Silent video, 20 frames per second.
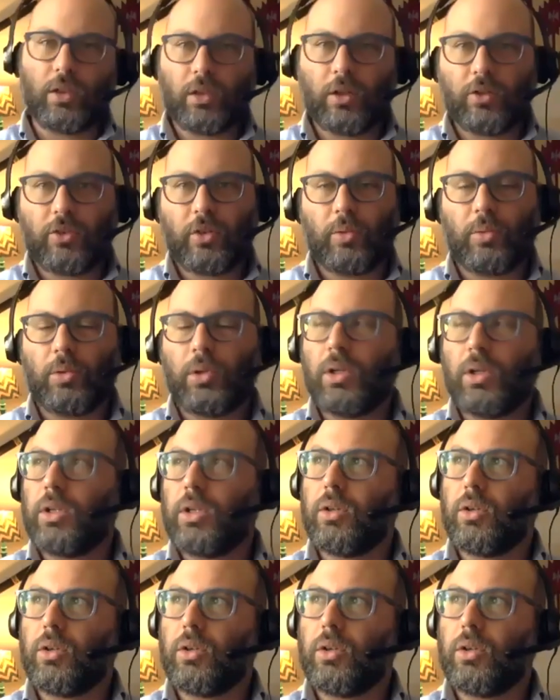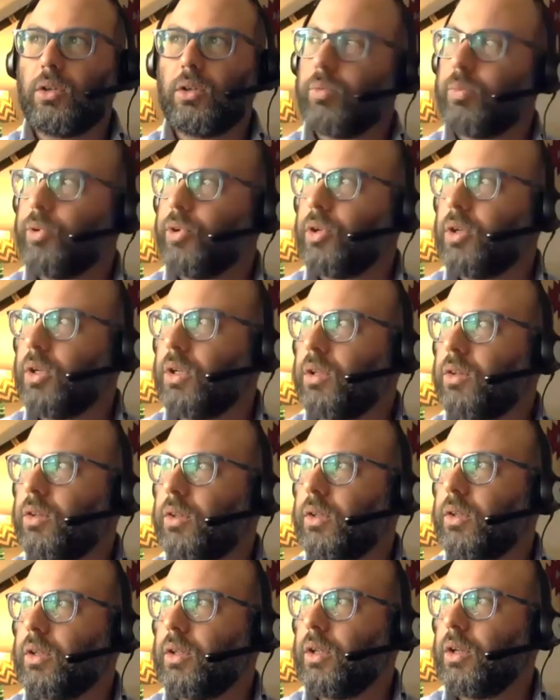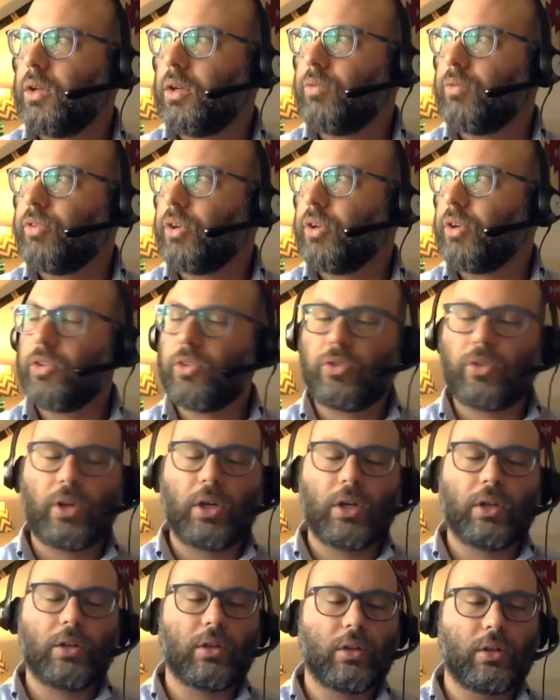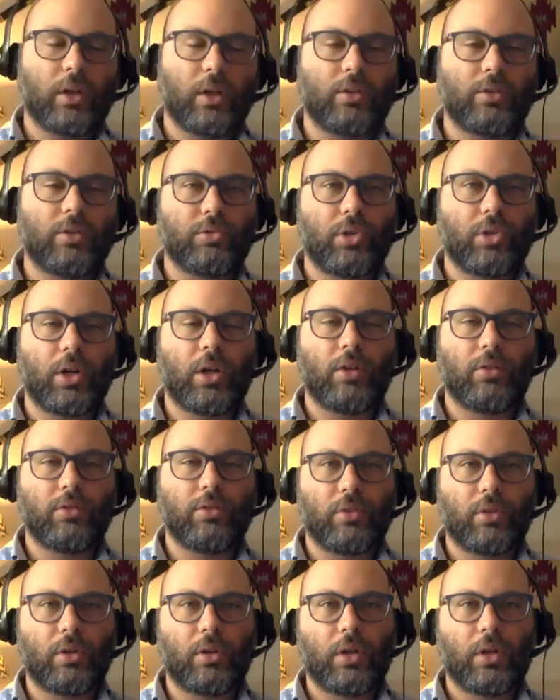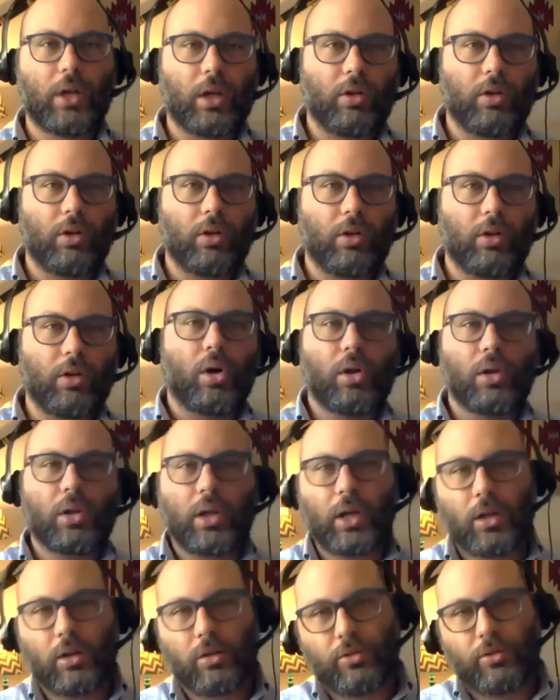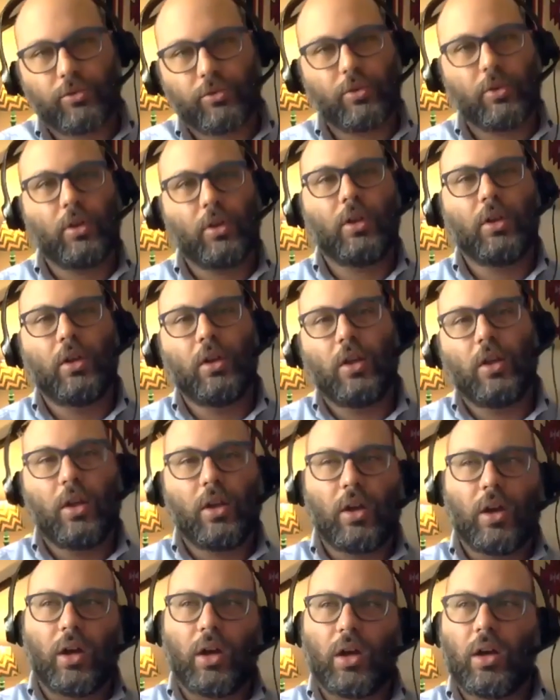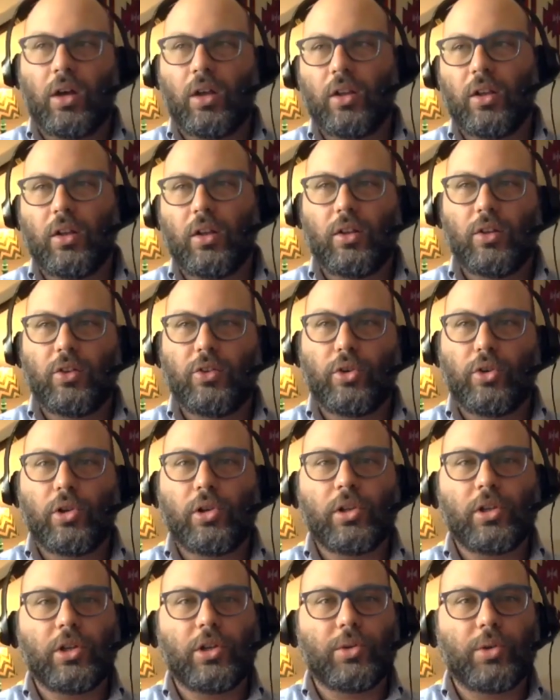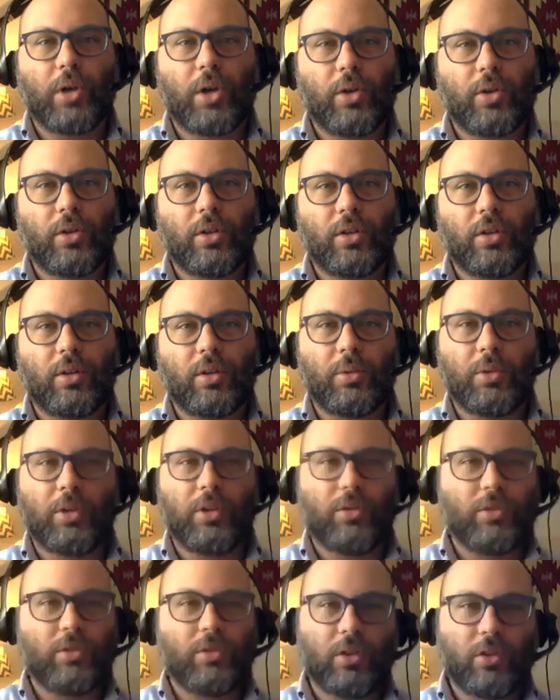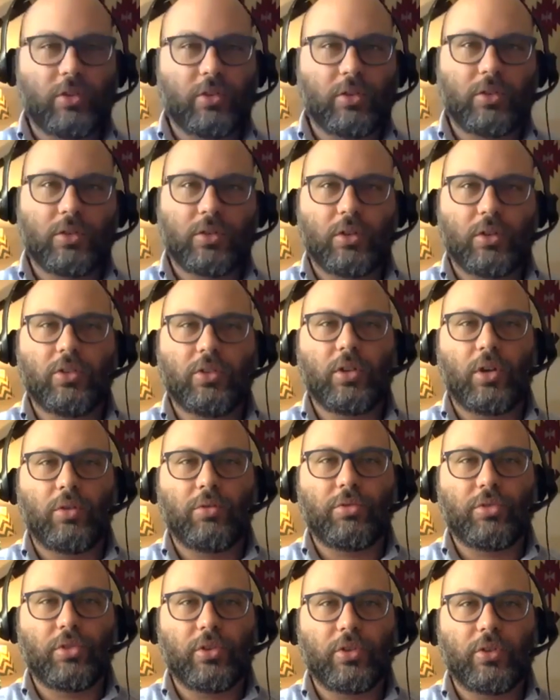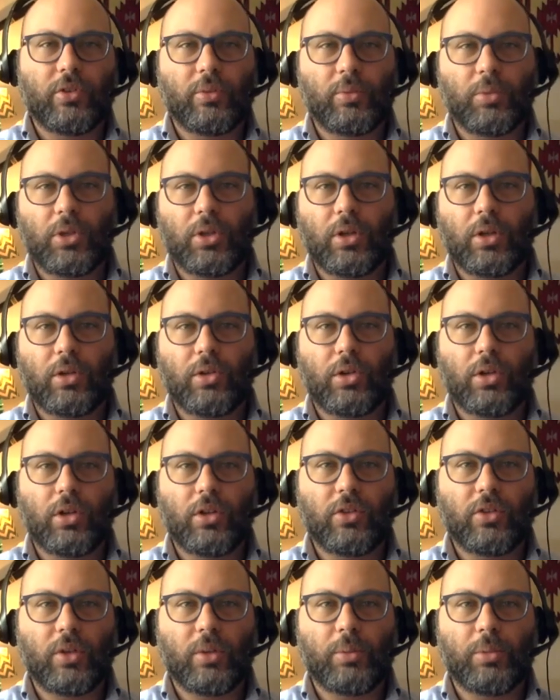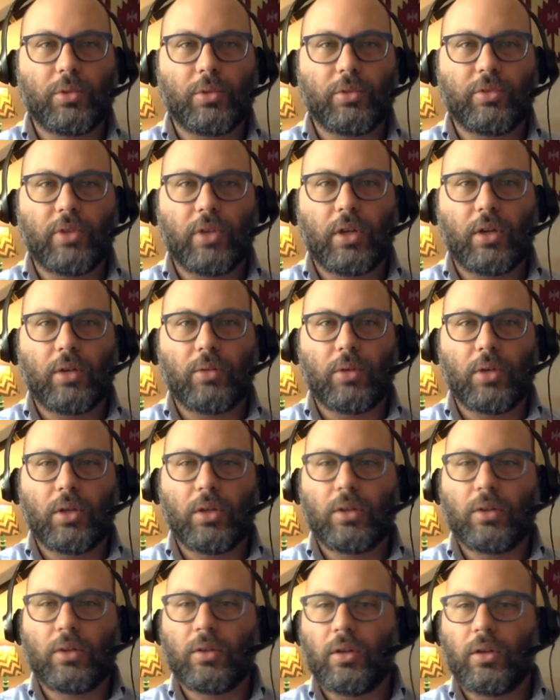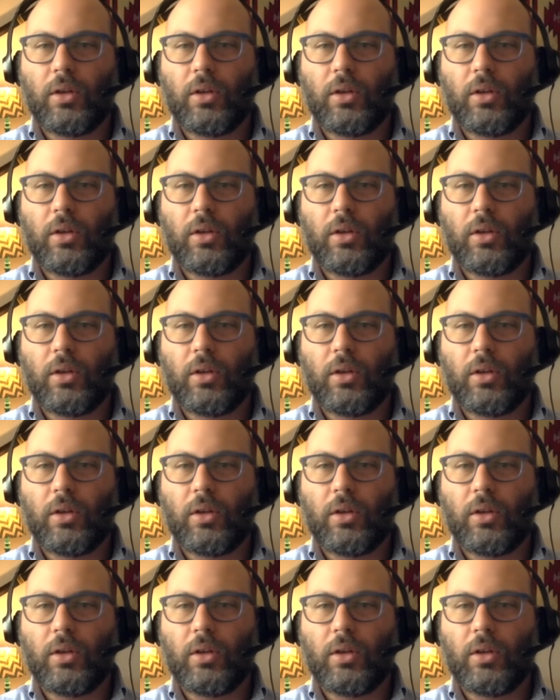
that's a really good way of putting it. That it functions like the death drive. Kind of, we're all kind of circling around it. I mean, even this conference being a great example of that, right?